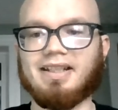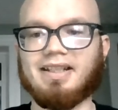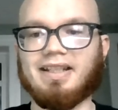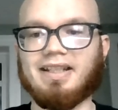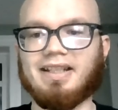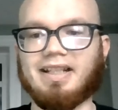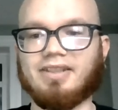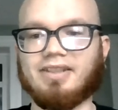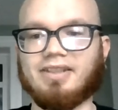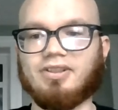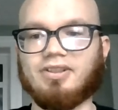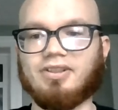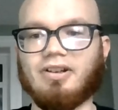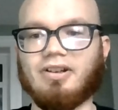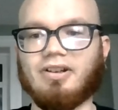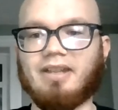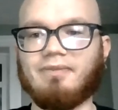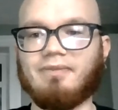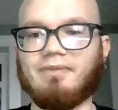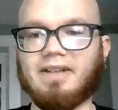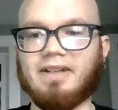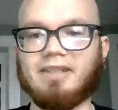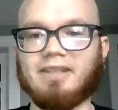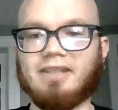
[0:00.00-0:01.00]
And so
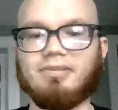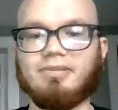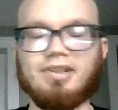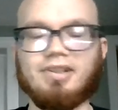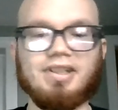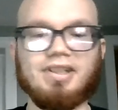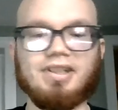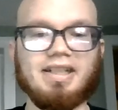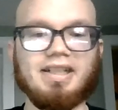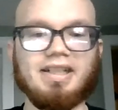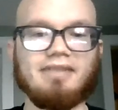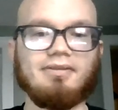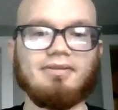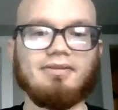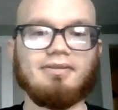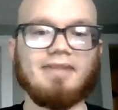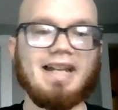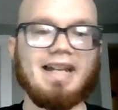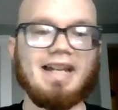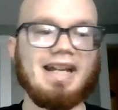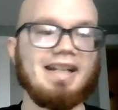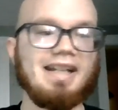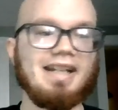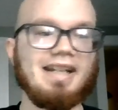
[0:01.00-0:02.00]
I'm very appreciative of
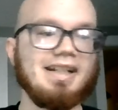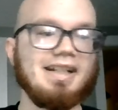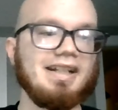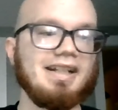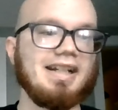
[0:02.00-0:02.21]
that.